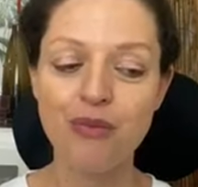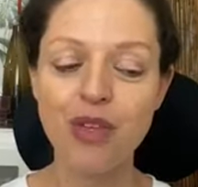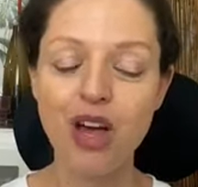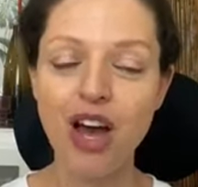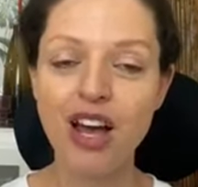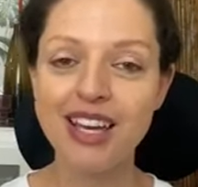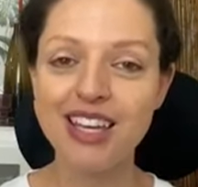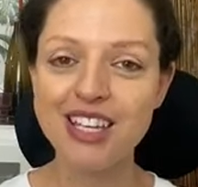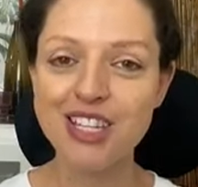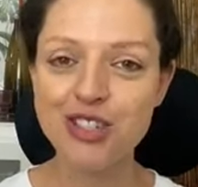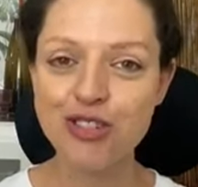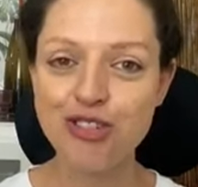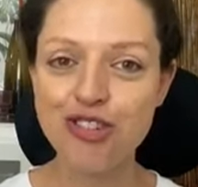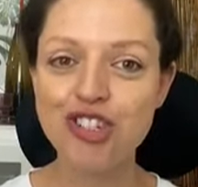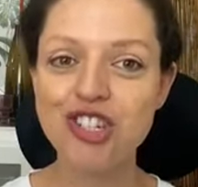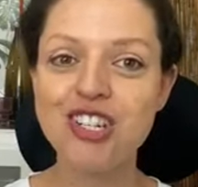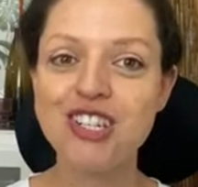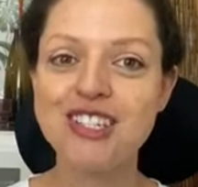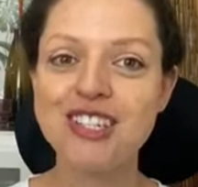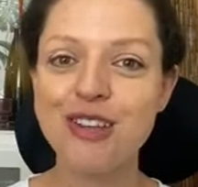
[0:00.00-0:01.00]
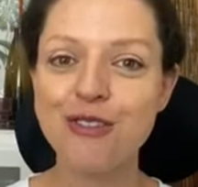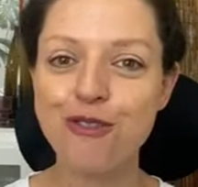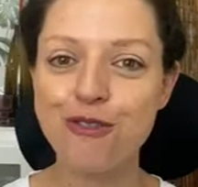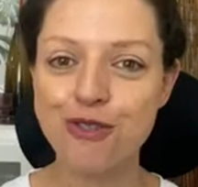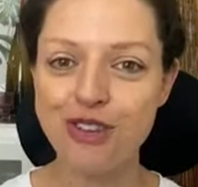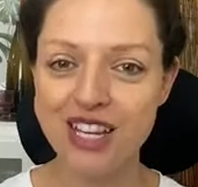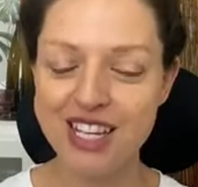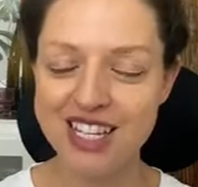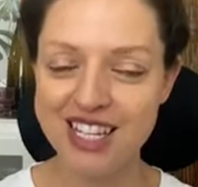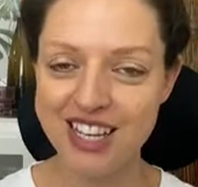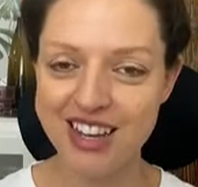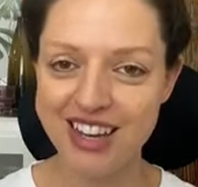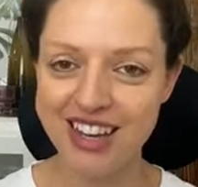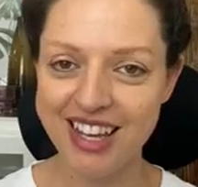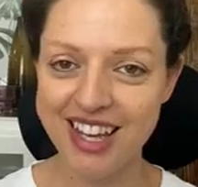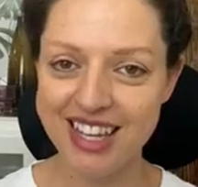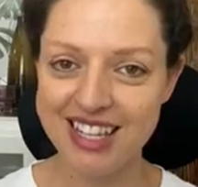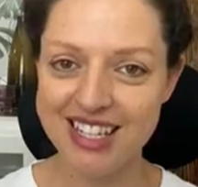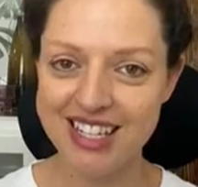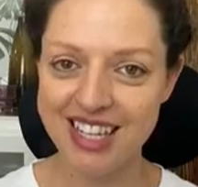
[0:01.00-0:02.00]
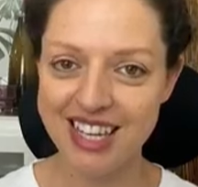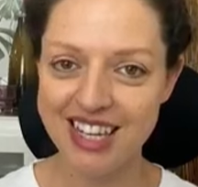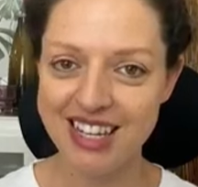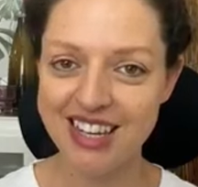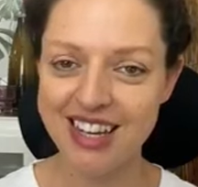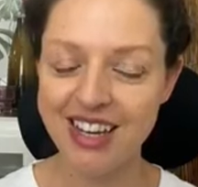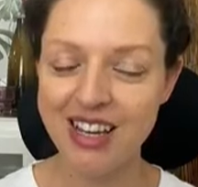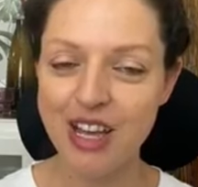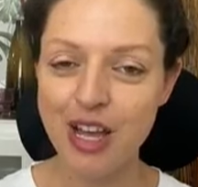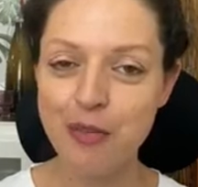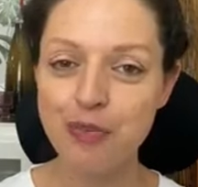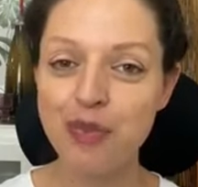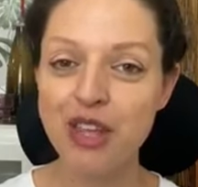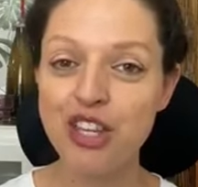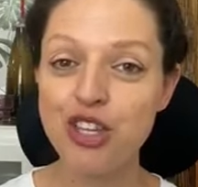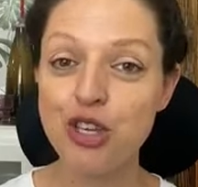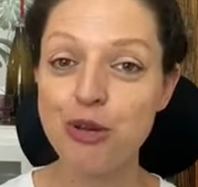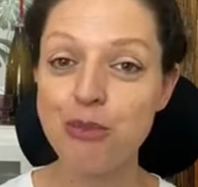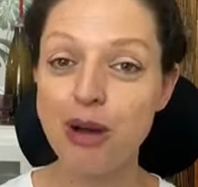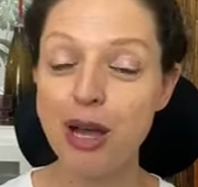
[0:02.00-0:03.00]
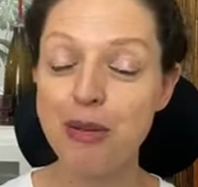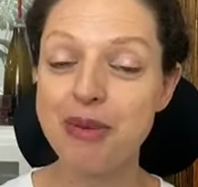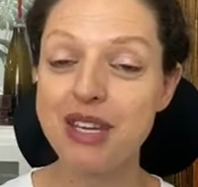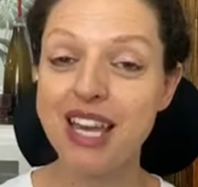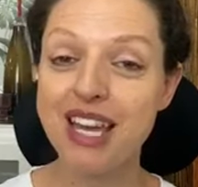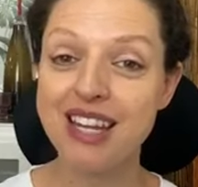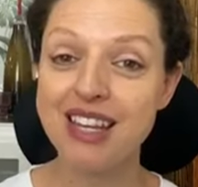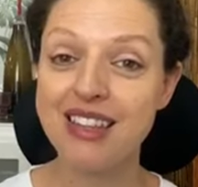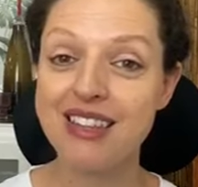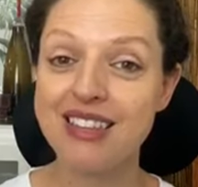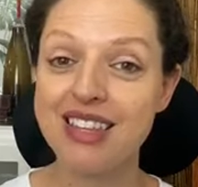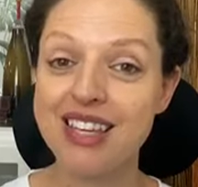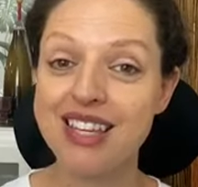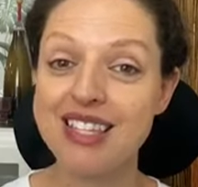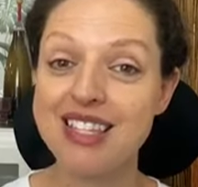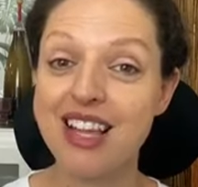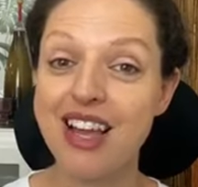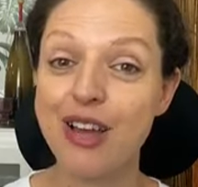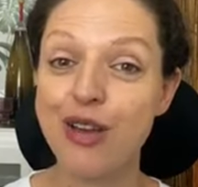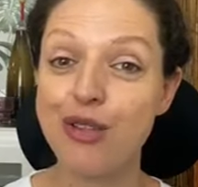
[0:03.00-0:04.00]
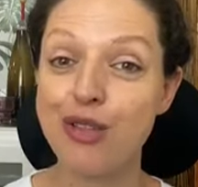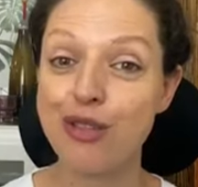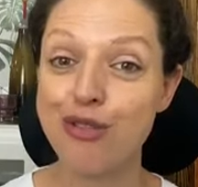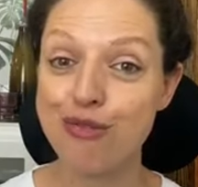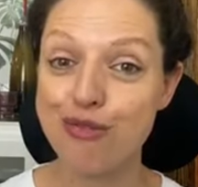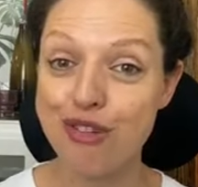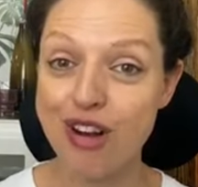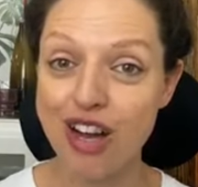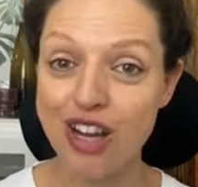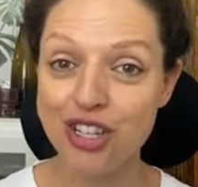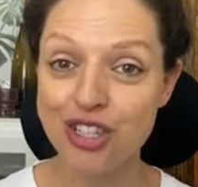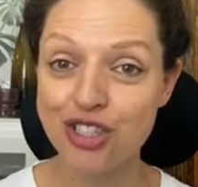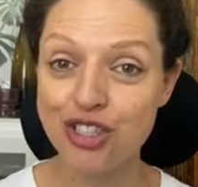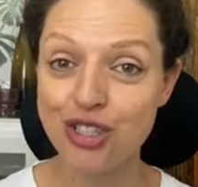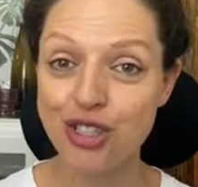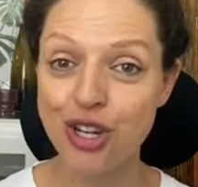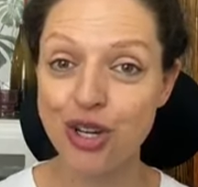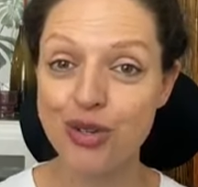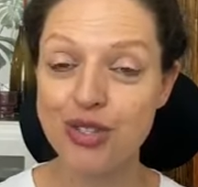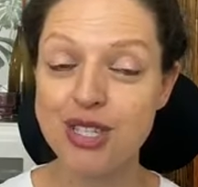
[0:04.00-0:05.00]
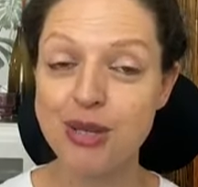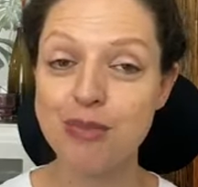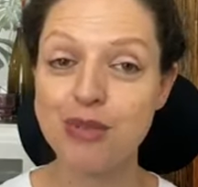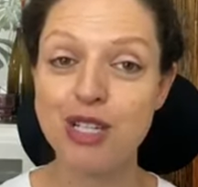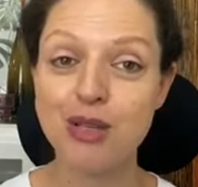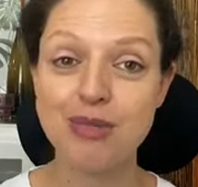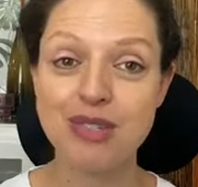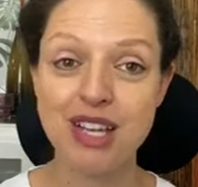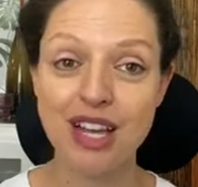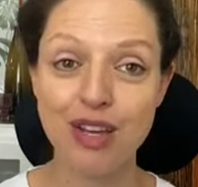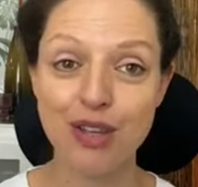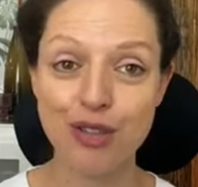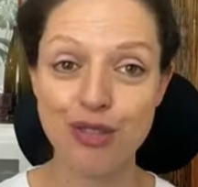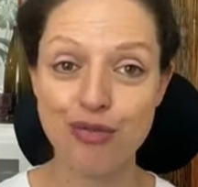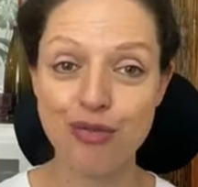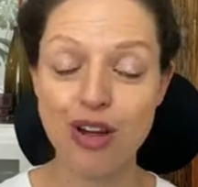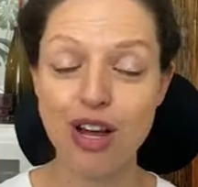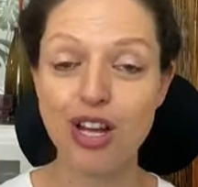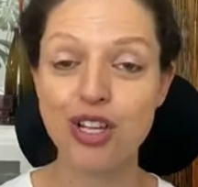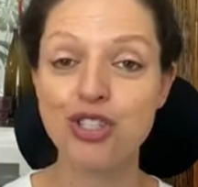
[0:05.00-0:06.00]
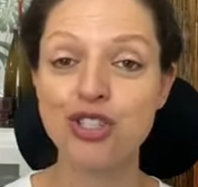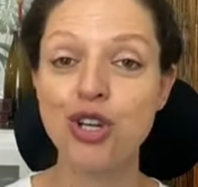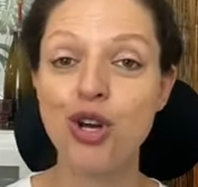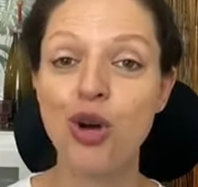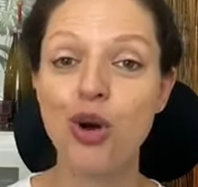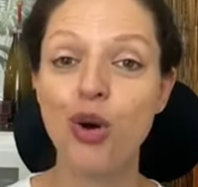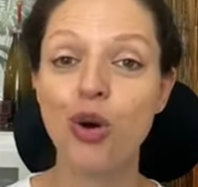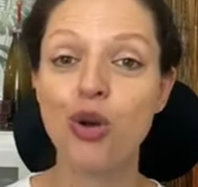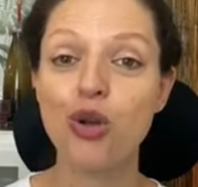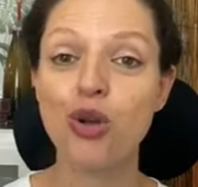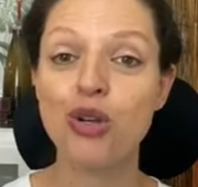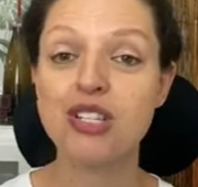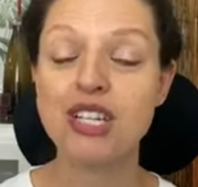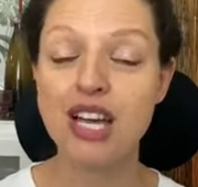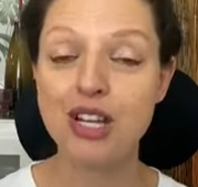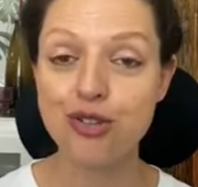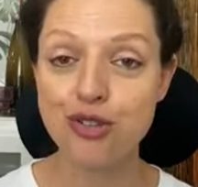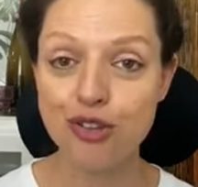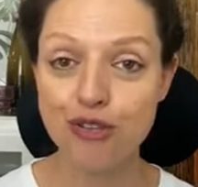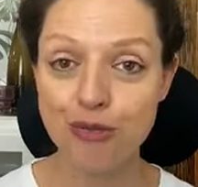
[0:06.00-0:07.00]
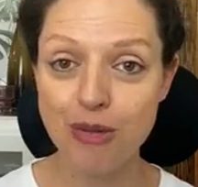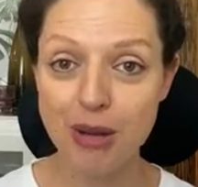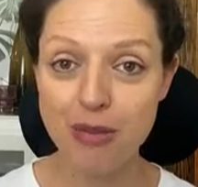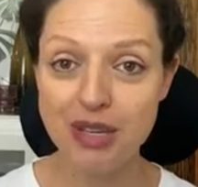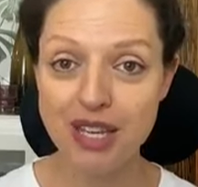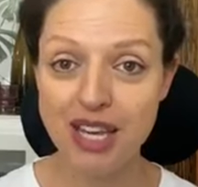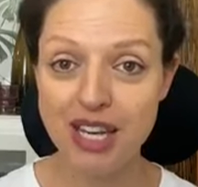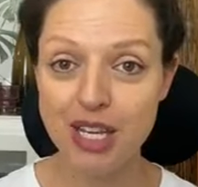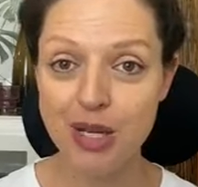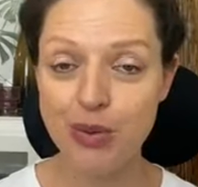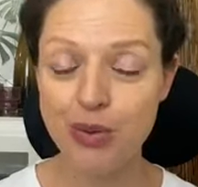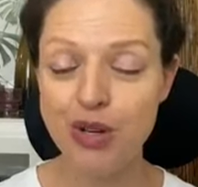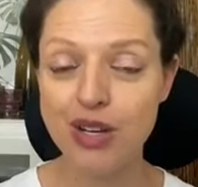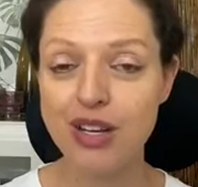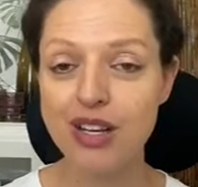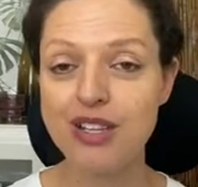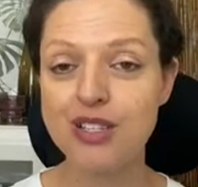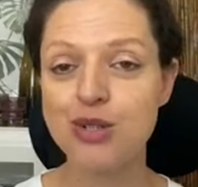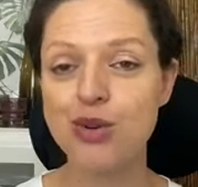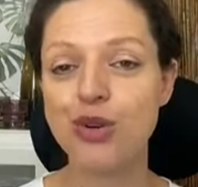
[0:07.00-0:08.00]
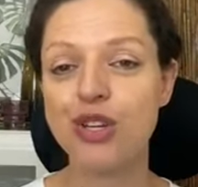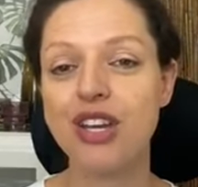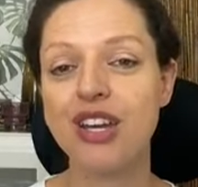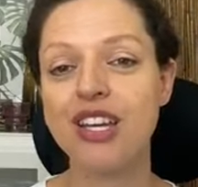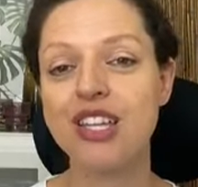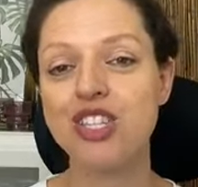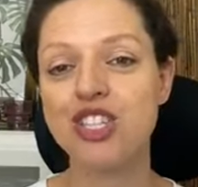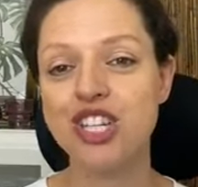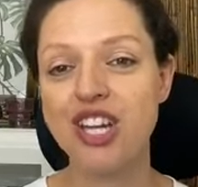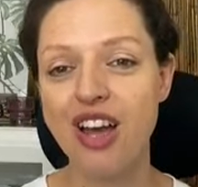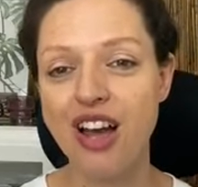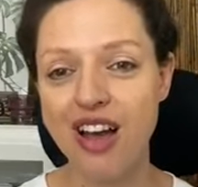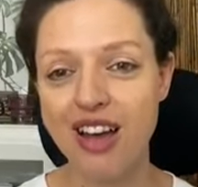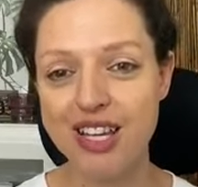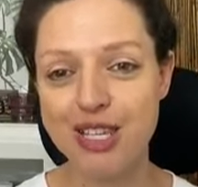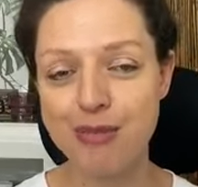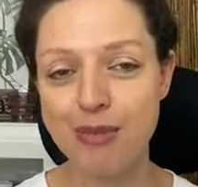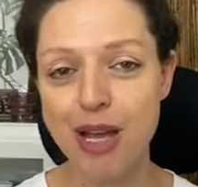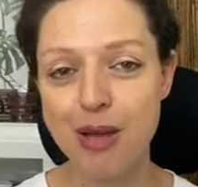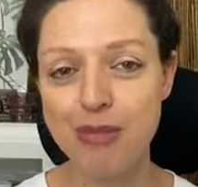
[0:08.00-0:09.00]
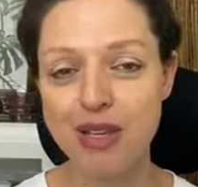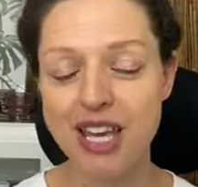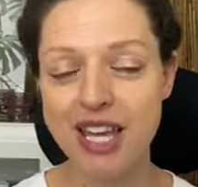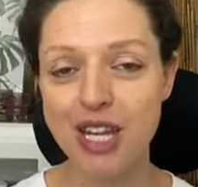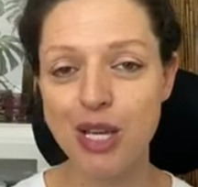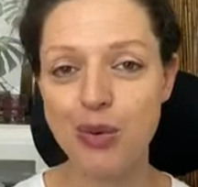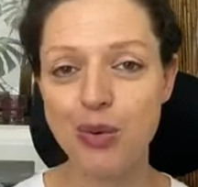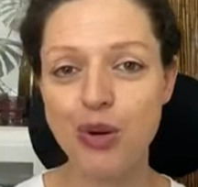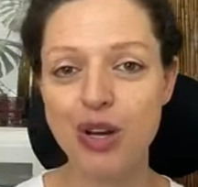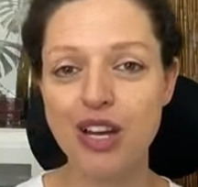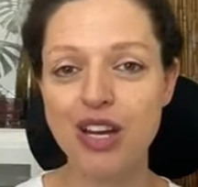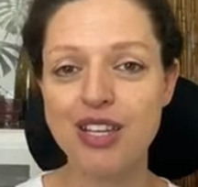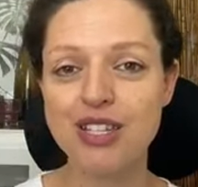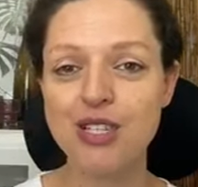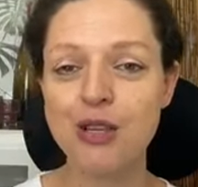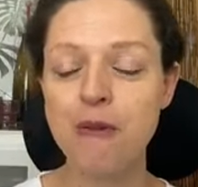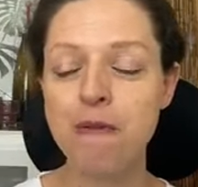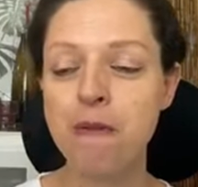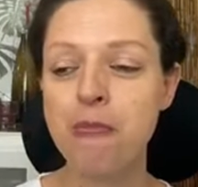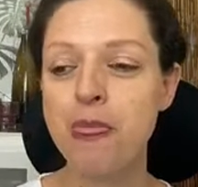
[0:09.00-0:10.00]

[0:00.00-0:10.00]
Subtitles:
Our estrogen is then feeding our Candida, and you might be getting things like thrush, symptoms like thrush, or your dandruff might be getting worse, or your itchy eyes might be getting worse,